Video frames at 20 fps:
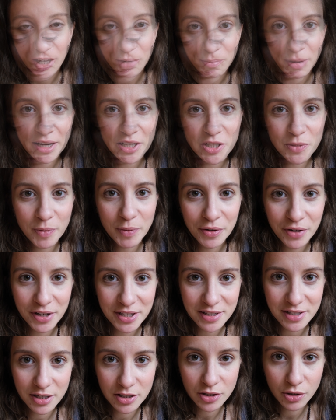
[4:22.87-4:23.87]
In my
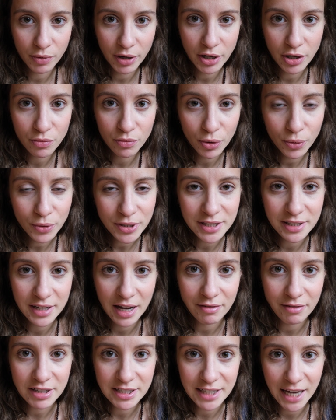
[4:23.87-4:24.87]
experience, these greener routes
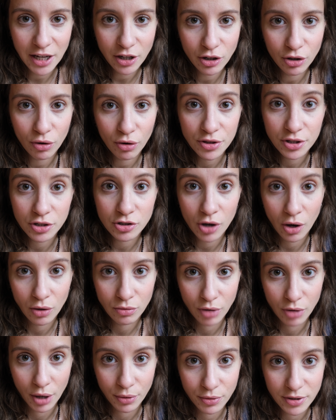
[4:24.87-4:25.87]
never take you on the
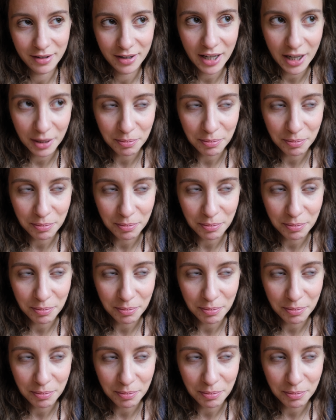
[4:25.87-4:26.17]
toll roads.